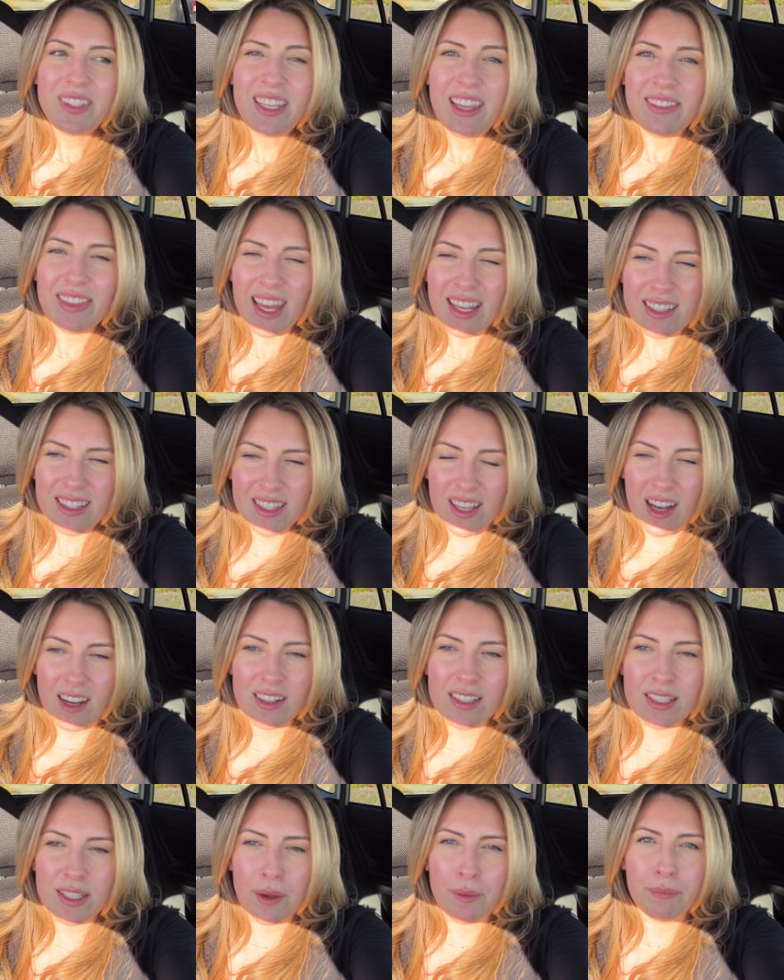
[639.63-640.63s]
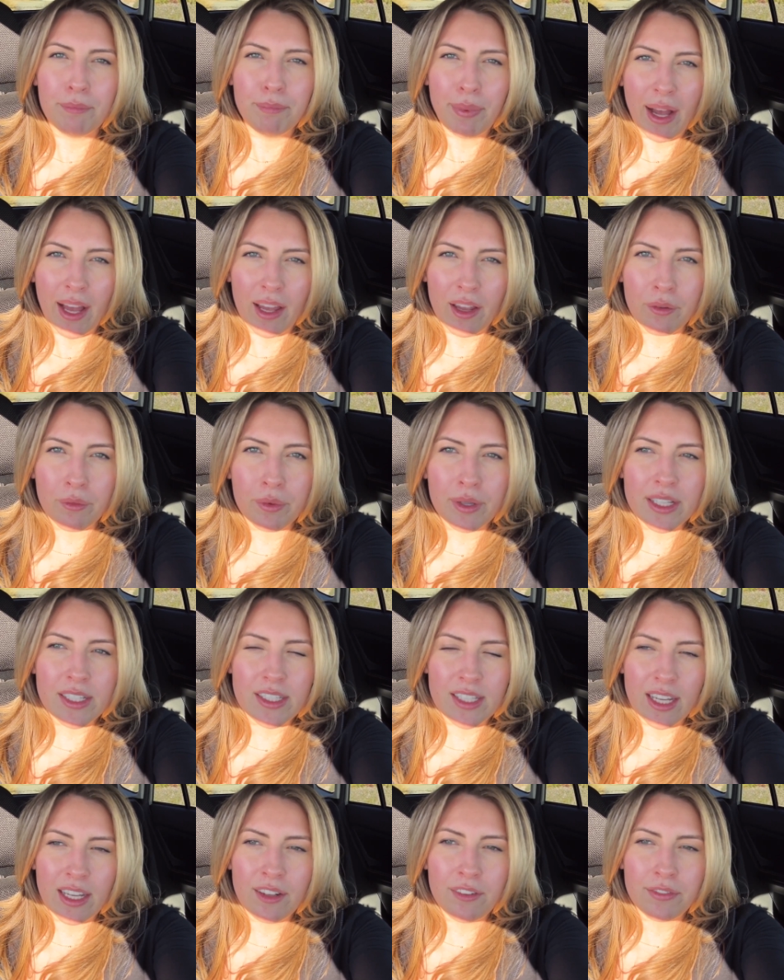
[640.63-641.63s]
that sucks, but we
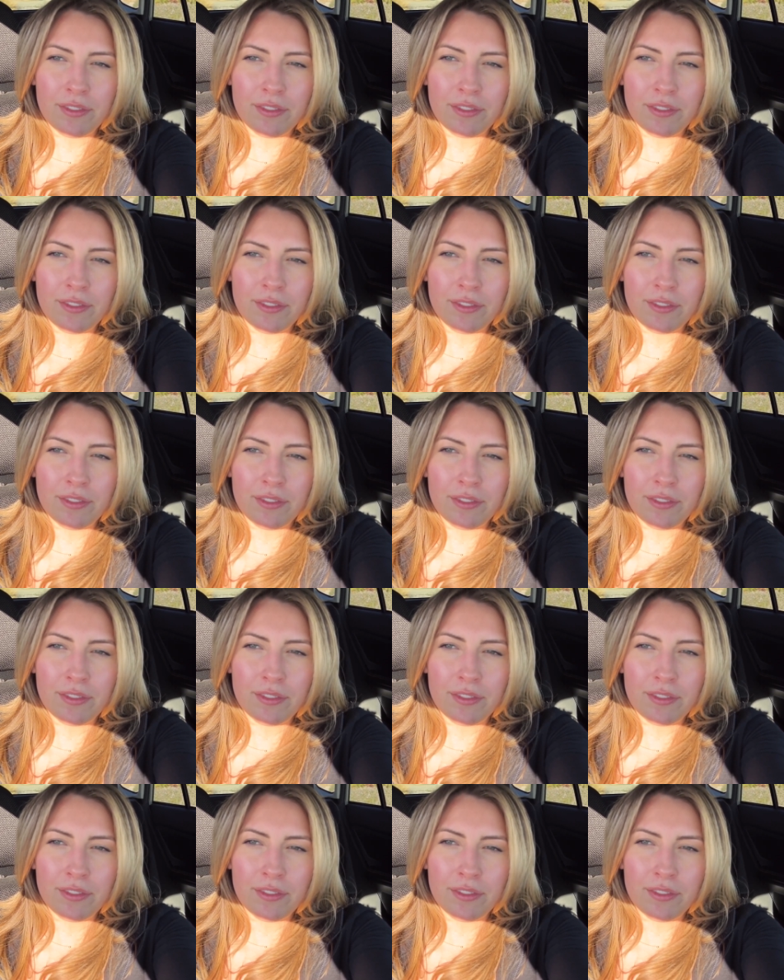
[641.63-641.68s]
did